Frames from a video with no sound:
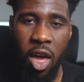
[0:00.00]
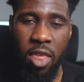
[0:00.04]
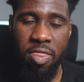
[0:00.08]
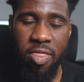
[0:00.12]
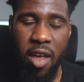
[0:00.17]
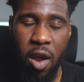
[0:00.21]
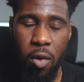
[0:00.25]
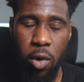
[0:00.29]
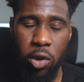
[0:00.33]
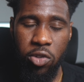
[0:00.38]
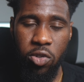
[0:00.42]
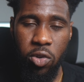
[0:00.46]

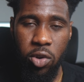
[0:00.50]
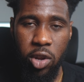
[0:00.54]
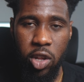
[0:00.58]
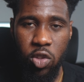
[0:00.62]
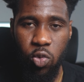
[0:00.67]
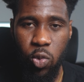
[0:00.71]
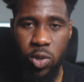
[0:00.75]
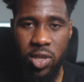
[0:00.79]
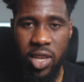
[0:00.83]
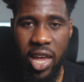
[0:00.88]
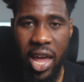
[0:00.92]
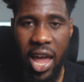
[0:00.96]
that
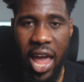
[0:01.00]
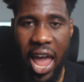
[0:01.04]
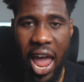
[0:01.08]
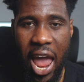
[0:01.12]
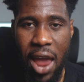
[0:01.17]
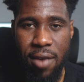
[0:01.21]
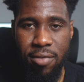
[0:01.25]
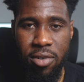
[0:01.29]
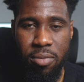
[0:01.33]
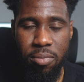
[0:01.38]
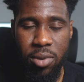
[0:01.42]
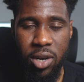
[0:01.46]
resonates with
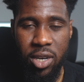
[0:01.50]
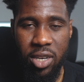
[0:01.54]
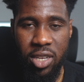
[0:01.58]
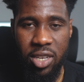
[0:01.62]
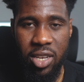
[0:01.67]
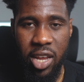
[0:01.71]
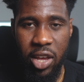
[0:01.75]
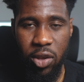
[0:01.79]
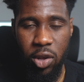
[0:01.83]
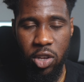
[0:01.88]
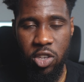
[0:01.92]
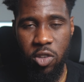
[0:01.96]
everybody
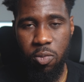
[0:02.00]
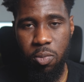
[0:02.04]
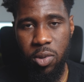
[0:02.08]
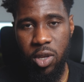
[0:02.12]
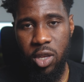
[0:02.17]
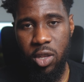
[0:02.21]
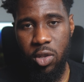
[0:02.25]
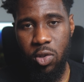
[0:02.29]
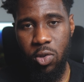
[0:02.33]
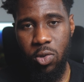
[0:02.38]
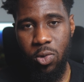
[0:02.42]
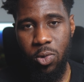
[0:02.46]
that you're
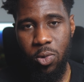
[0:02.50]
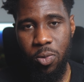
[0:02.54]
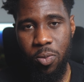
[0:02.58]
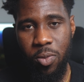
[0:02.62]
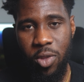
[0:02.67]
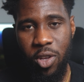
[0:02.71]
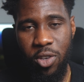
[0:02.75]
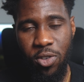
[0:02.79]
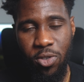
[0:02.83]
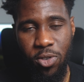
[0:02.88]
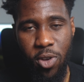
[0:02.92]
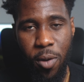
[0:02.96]
speaking to,
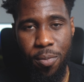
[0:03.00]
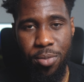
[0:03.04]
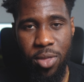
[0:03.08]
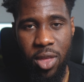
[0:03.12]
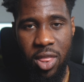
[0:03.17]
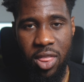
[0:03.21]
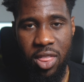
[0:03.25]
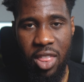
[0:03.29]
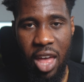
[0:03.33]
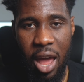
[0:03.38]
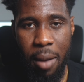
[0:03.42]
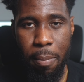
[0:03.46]

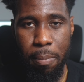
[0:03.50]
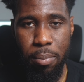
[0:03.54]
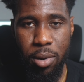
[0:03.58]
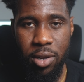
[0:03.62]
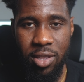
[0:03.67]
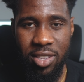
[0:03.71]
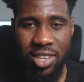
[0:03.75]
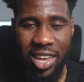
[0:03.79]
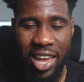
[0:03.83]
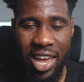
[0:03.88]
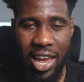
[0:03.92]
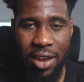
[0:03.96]
something that
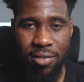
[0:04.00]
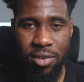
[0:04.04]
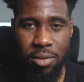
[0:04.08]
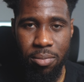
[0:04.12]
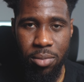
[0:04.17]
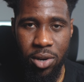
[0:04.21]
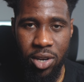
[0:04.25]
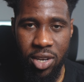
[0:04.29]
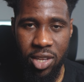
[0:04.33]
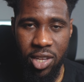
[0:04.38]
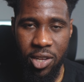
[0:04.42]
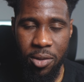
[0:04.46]
puts
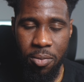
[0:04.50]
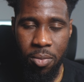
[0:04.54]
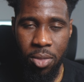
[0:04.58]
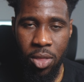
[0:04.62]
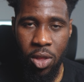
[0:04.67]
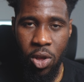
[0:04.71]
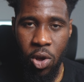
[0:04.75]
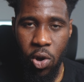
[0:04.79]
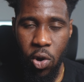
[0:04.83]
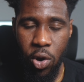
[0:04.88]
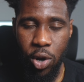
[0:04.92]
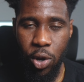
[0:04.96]
everybody
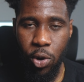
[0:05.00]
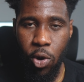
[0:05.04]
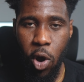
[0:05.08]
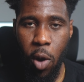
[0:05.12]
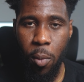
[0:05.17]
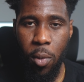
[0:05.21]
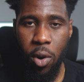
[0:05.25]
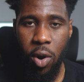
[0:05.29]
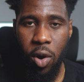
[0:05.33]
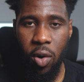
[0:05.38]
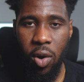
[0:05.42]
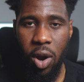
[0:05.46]
on a
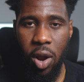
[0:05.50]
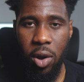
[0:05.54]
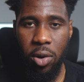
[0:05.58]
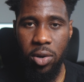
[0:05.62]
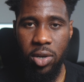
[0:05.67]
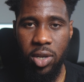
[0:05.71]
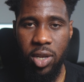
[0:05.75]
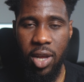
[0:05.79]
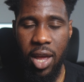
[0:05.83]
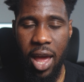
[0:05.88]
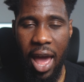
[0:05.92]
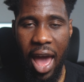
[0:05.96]
common
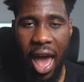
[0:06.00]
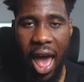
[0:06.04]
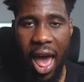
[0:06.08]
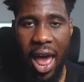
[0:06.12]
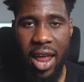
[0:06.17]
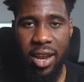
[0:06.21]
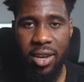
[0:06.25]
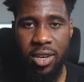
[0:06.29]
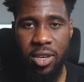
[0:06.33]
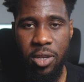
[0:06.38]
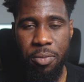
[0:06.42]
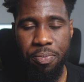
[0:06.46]
ground
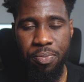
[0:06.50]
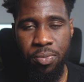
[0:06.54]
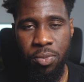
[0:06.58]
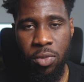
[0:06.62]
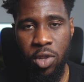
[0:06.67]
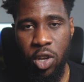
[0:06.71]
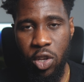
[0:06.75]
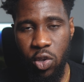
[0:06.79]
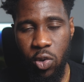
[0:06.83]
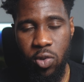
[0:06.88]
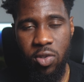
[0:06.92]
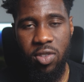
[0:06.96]
and
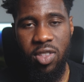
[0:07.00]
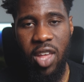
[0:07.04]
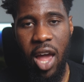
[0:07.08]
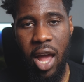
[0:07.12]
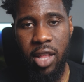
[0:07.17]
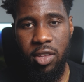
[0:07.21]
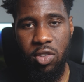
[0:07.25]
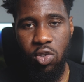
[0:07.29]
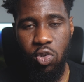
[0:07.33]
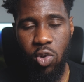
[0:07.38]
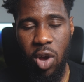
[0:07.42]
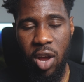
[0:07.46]
use
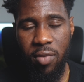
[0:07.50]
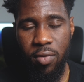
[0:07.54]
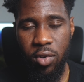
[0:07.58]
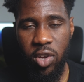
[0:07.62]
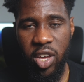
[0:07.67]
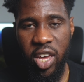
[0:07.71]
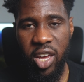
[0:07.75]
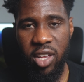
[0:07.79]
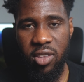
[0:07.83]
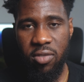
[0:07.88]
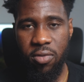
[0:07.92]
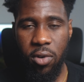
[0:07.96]
that to
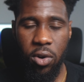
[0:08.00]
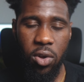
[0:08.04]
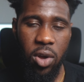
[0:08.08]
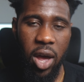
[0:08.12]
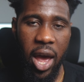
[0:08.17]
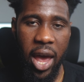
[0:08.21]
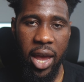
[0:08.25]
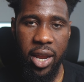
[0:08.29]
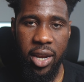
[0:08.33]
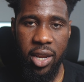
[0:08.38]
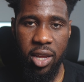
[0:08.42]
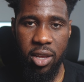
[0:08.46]
advocate for your
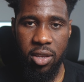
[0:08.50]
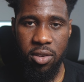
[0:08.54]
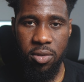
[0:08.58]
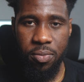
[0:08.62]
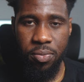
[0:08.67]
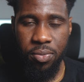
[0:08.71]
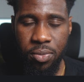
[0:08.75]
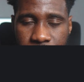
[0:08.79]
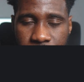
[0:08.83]
ideas.